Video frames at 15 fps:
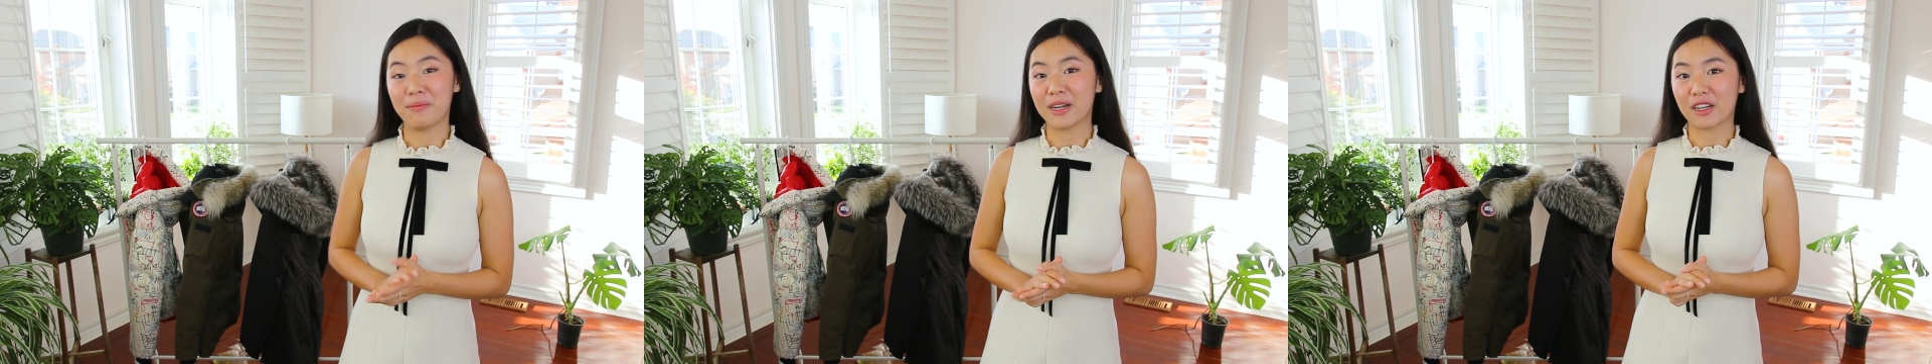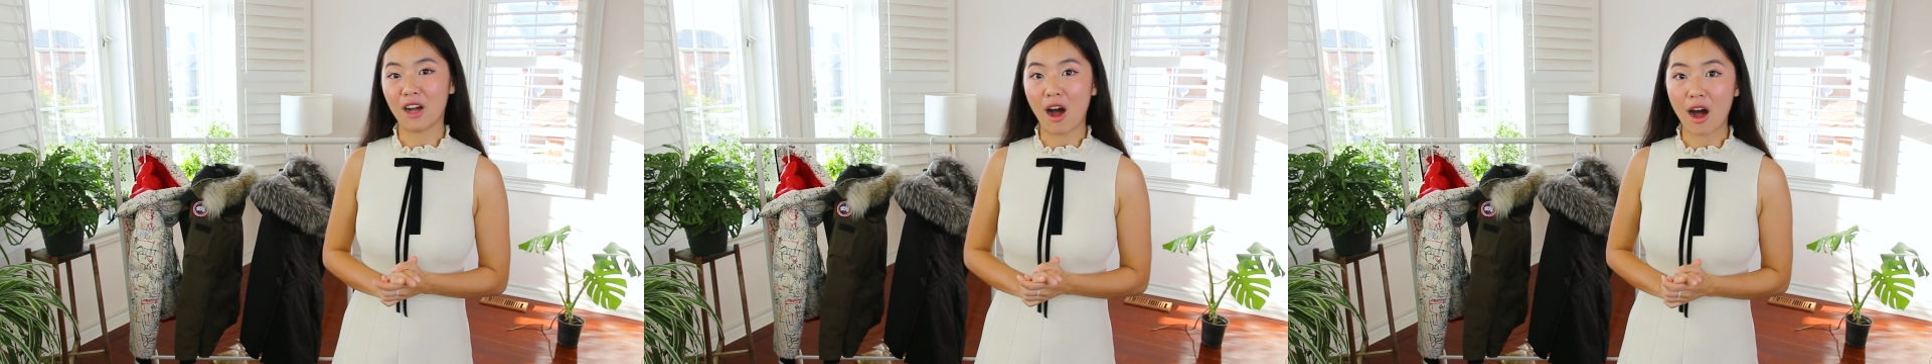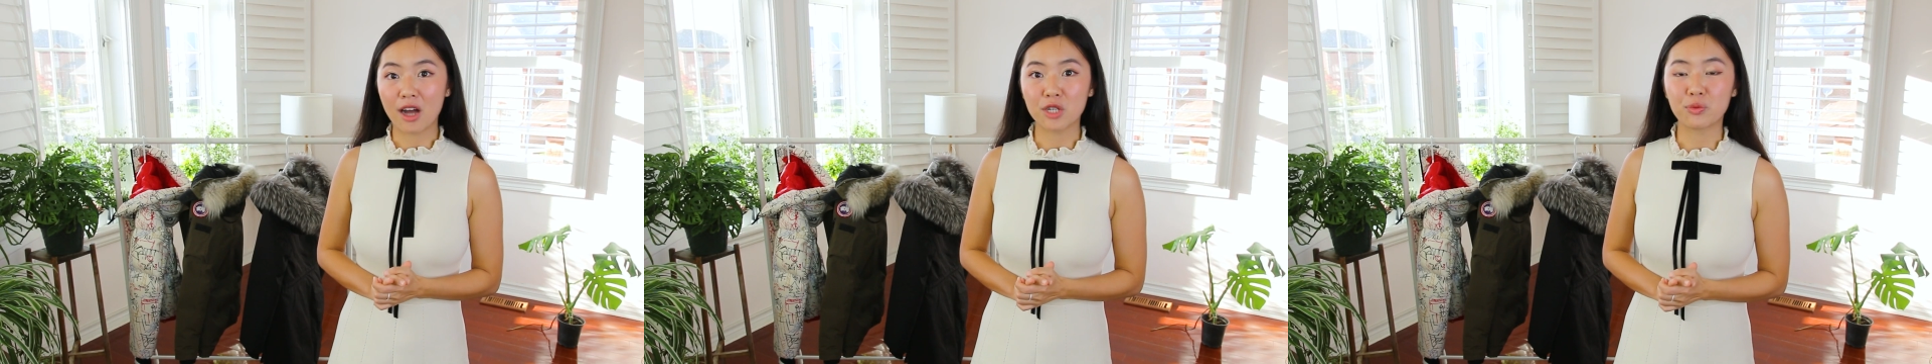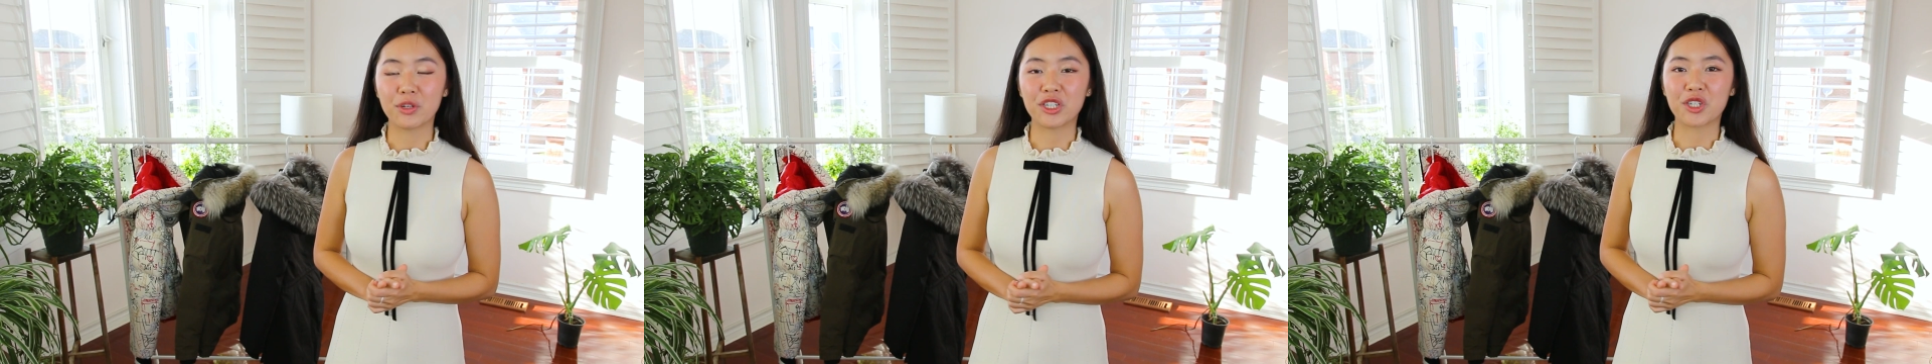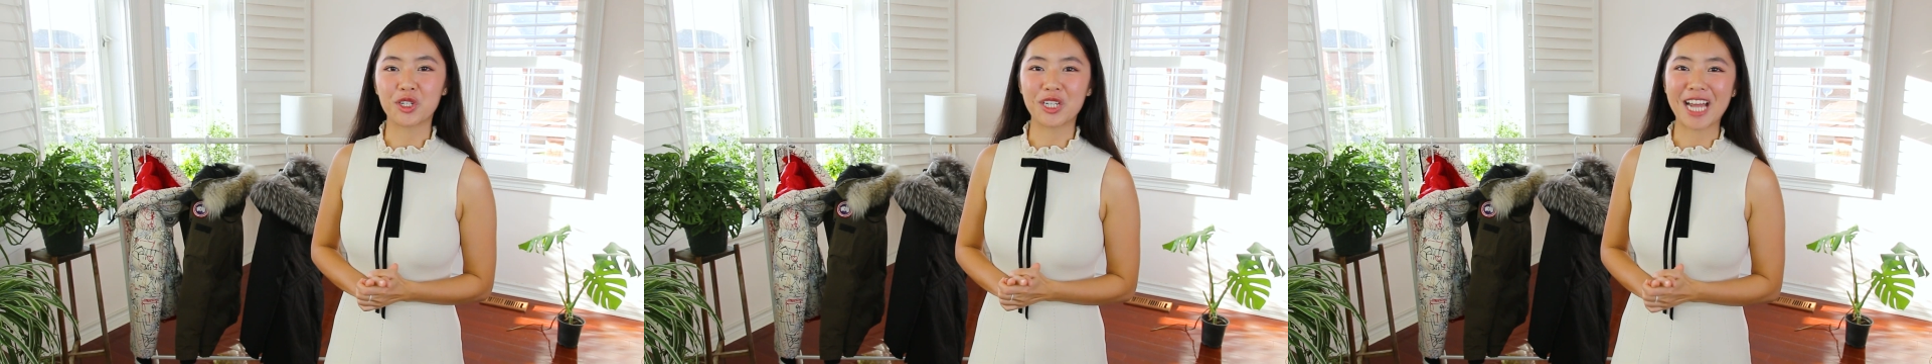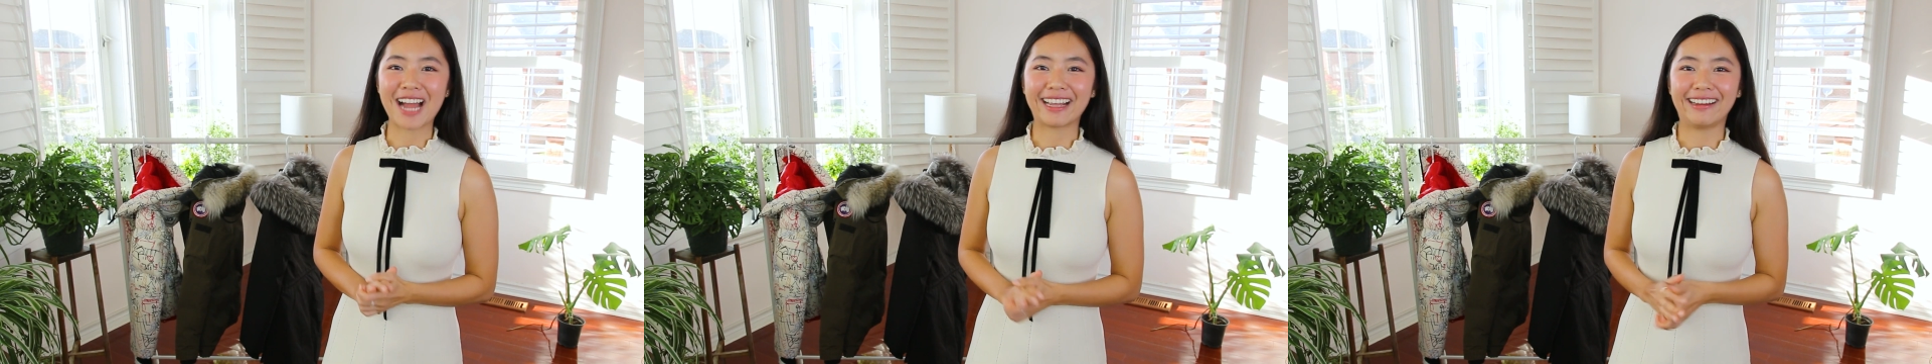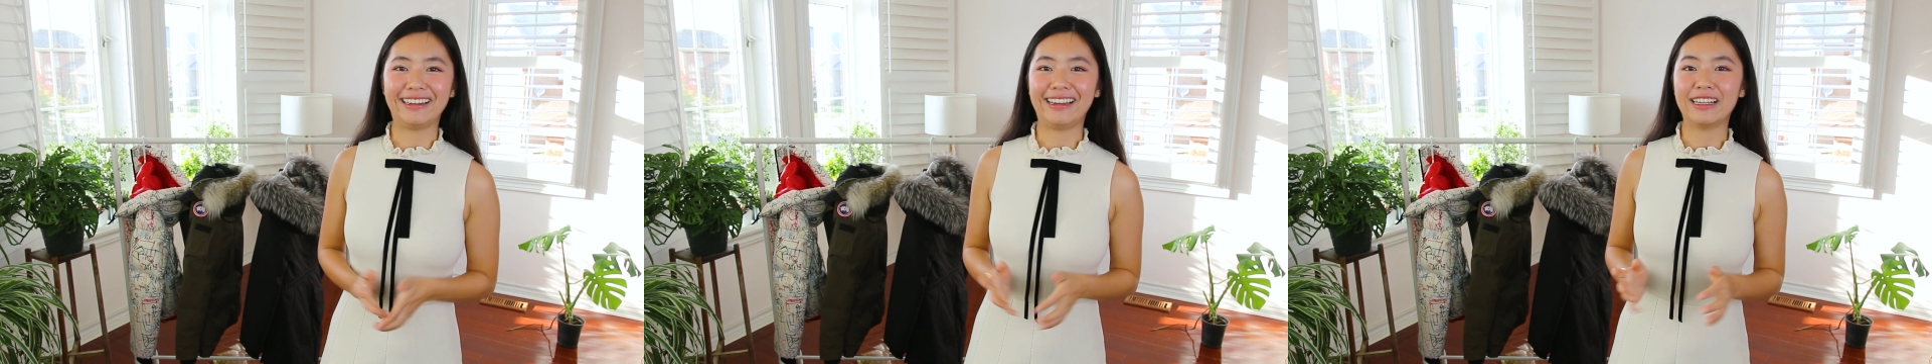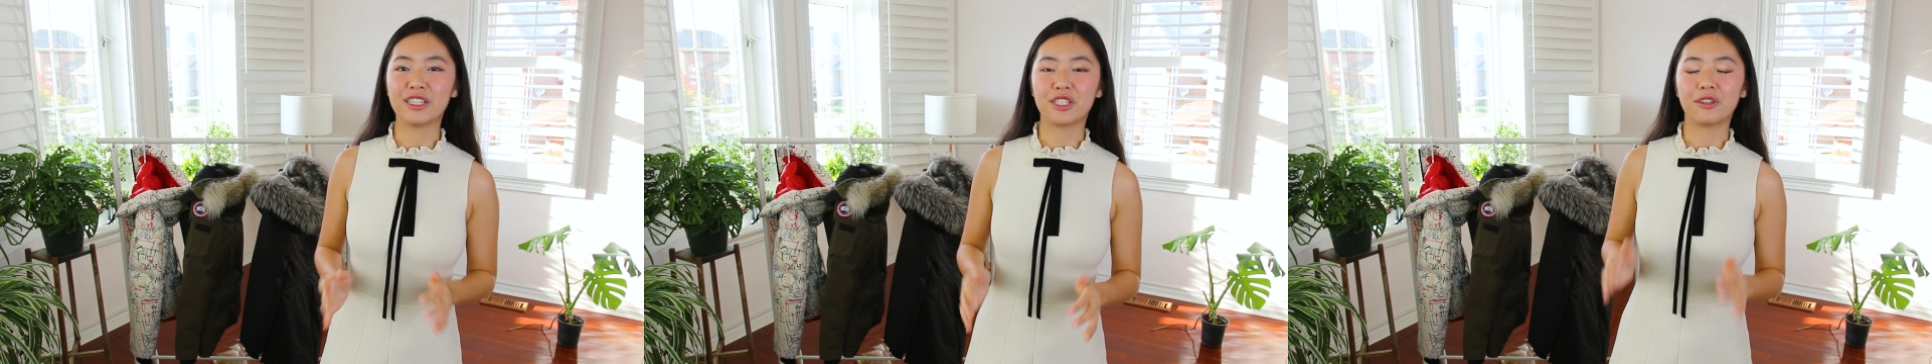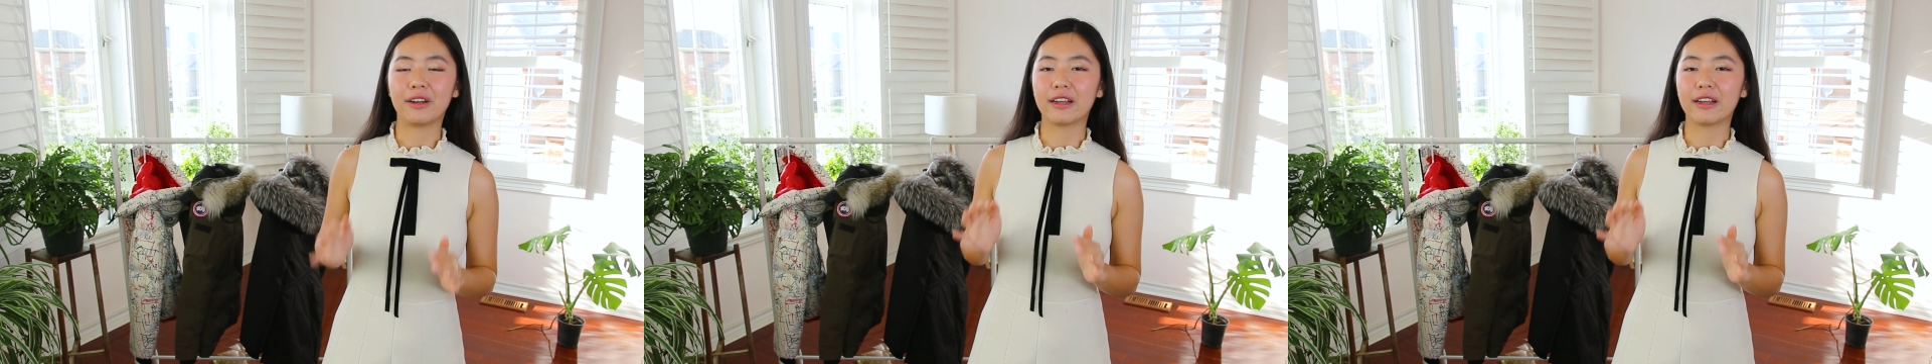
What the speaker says: Macaj winter jacket is their